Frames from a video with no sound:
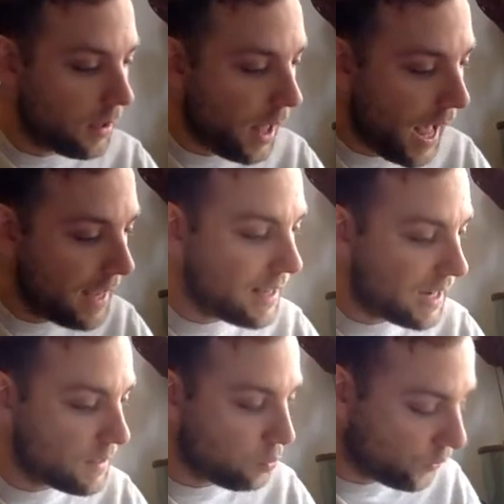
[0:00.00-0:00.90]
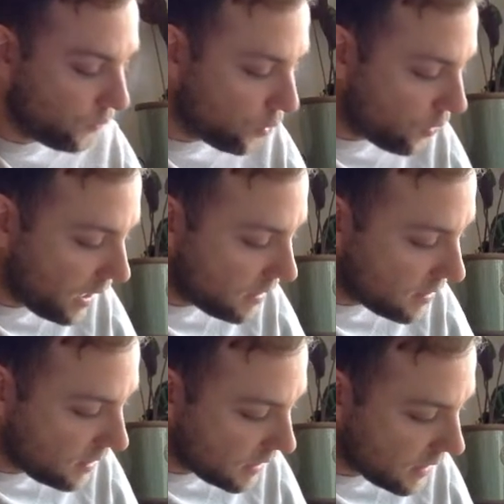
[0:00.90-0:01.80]
8x plus
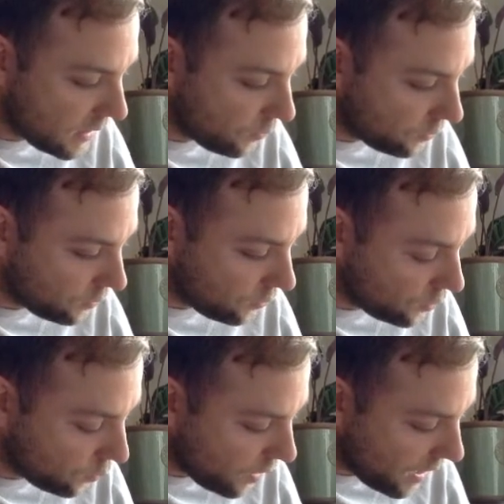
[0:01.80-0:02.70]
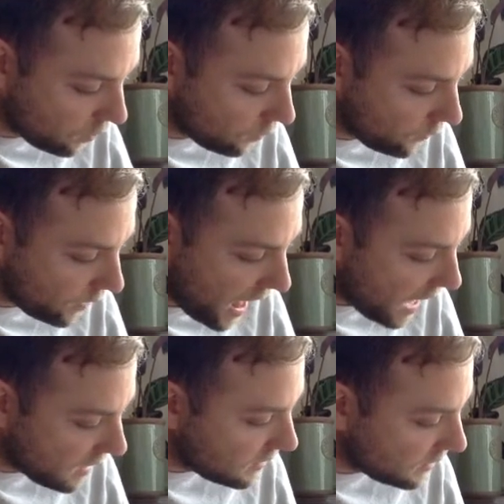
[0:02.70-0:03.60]
4x is equal to
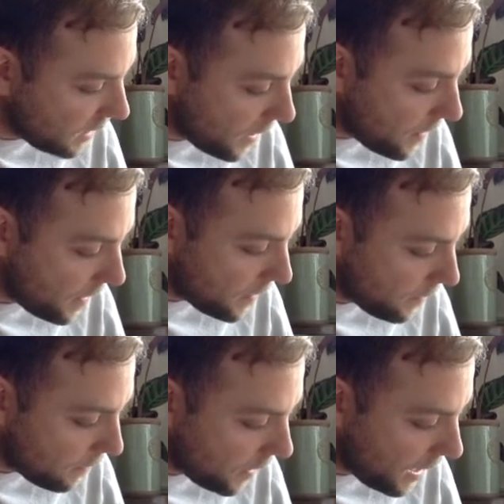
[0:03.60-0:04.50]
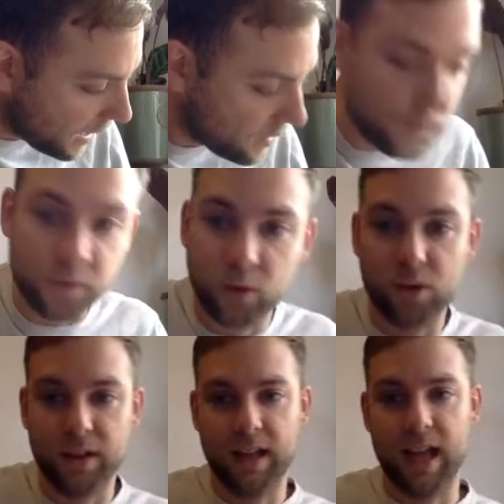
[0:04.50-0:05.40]
12x, and then the minus
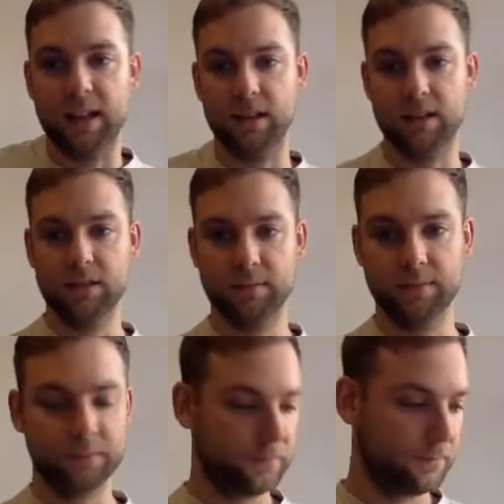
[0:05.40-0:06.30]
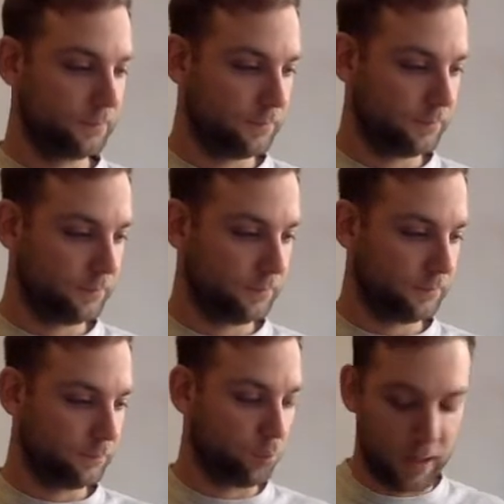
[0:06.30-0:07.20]
4 at the end.
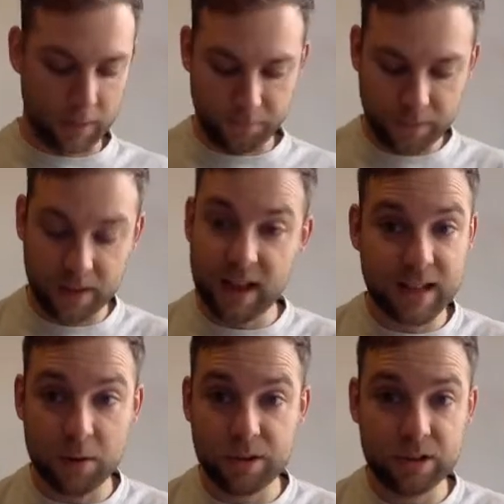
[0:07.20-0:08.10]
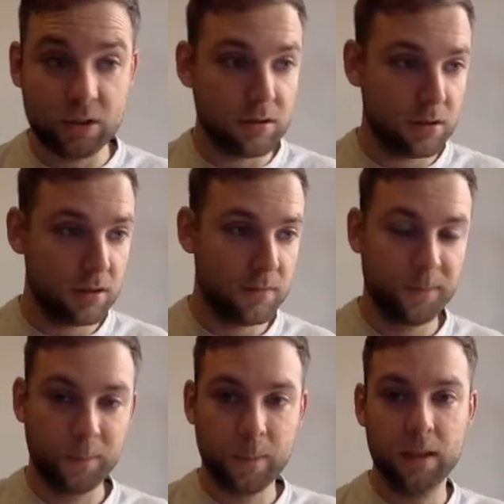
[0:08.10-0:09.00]
Brilliant. And that's that one done.
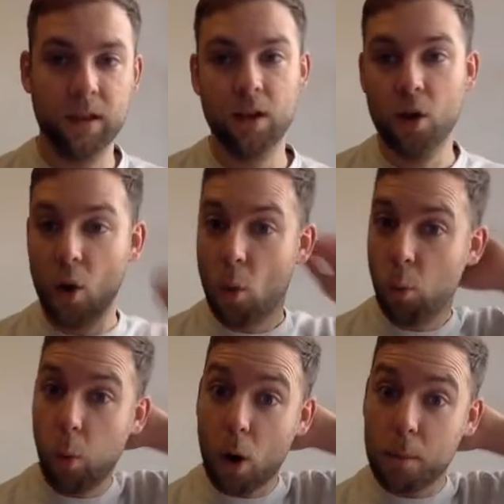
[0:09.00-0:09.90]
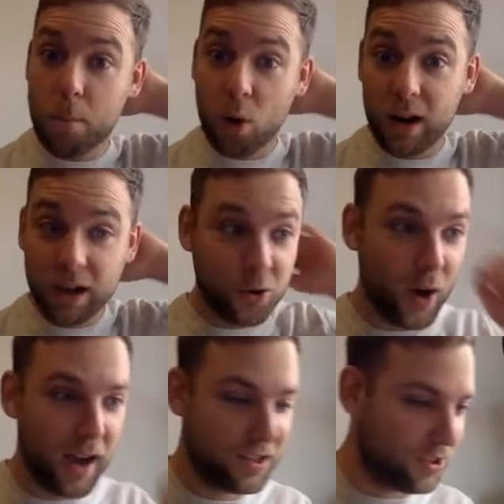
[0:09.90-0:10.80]
One more little
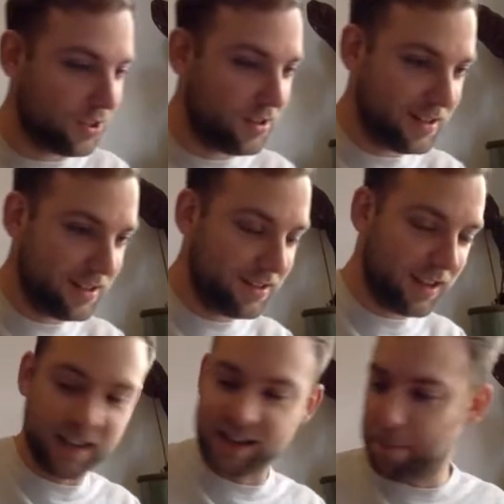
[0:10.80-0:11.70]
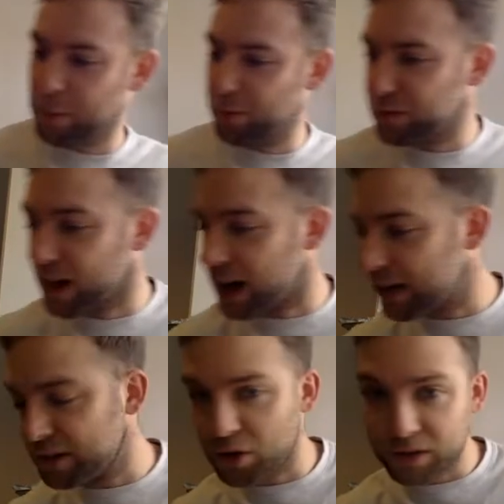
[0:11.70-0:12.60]
question. Example
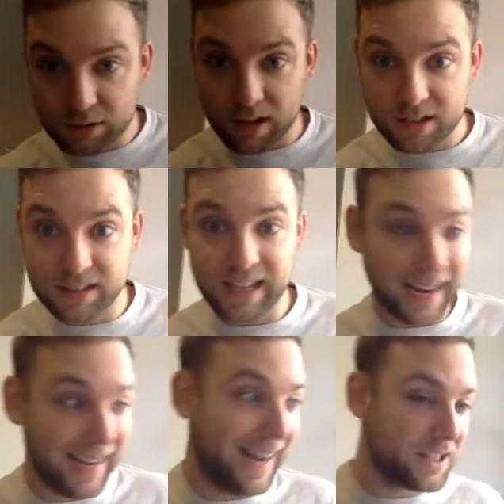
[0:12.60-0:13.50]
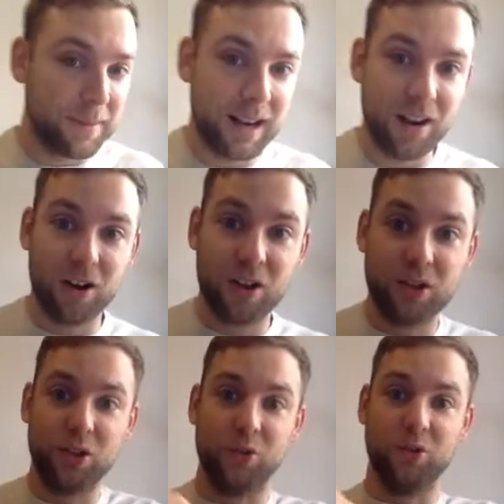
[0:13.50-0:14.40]
5. I know these questions take a little bit longer
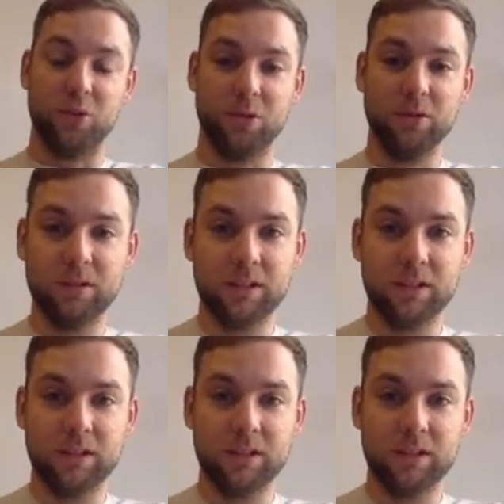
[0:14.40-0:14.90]
than usual.